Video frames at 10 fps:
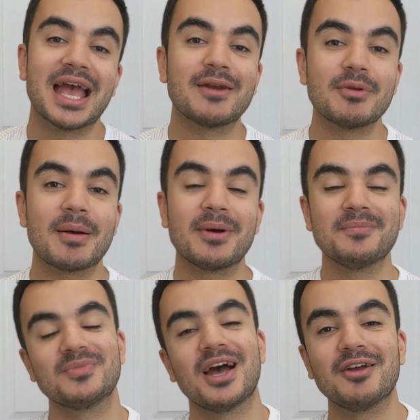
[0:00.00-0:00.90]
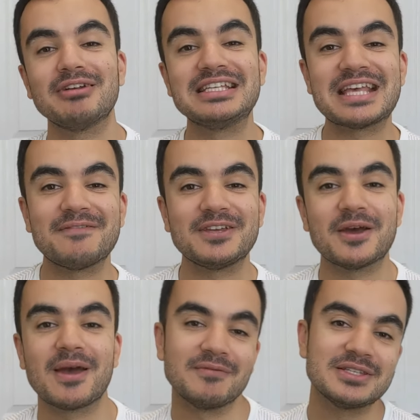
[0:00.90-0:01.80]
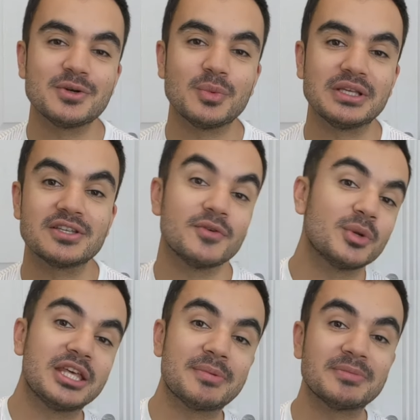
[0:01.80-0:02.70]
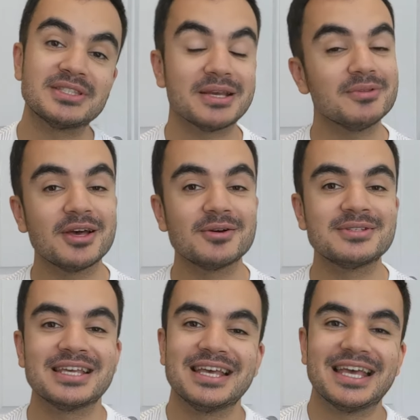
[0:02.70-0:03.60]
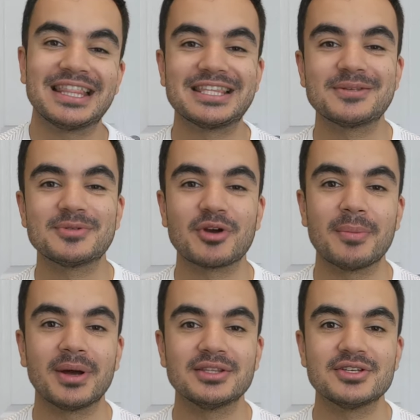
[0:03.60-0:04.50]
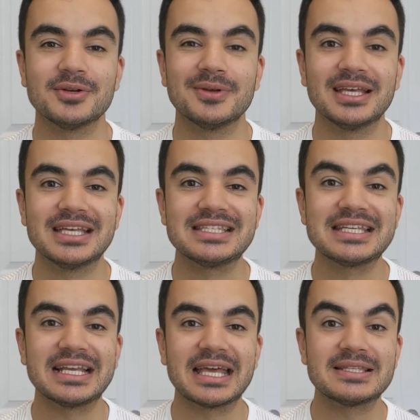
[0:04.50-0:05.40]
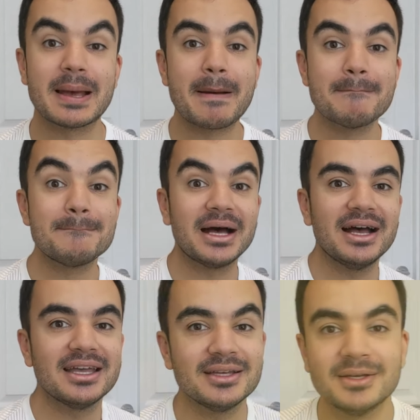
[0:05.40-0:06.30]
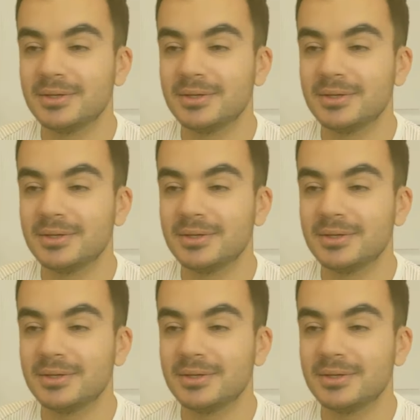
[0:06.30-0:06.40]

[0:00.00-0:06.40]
And remember, I release a video every single week. So if you want to keep up to date with those, hit the subscribe button too. See you later. Bye.